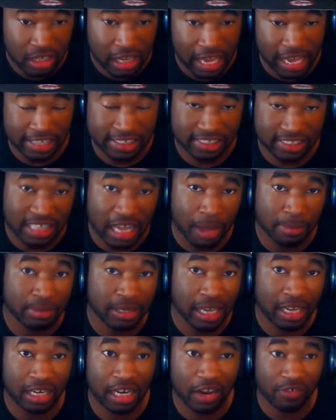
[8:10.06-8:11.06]
and stop
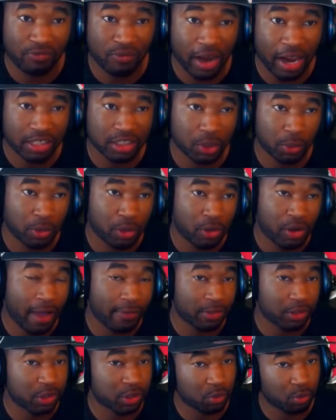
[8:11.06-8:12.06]
that left right so we don't
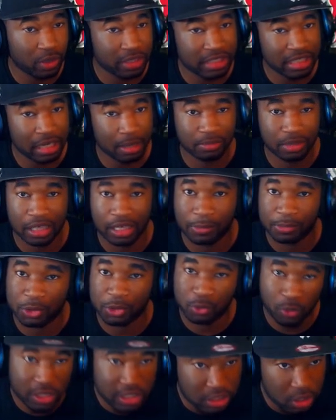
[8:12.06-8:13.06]
have to switch and I'm, and I'm
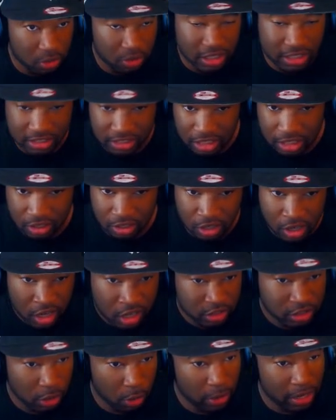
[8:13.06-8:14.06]
switched on the center
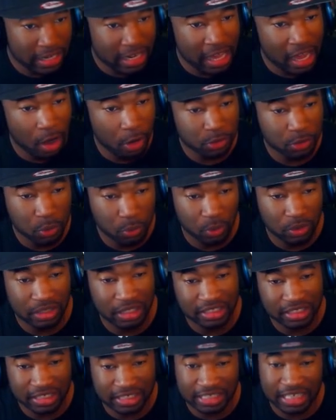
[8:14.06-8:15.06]
so it helps me with
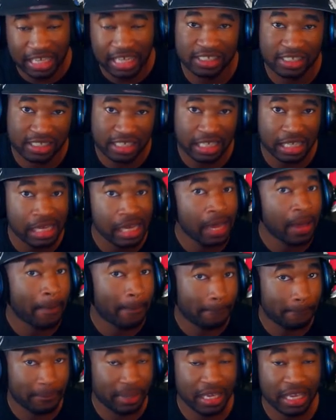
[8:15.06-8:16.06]
this intensity
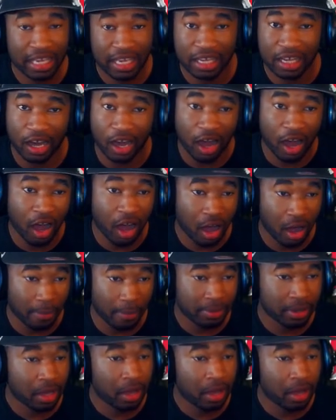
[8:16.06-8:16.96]
being up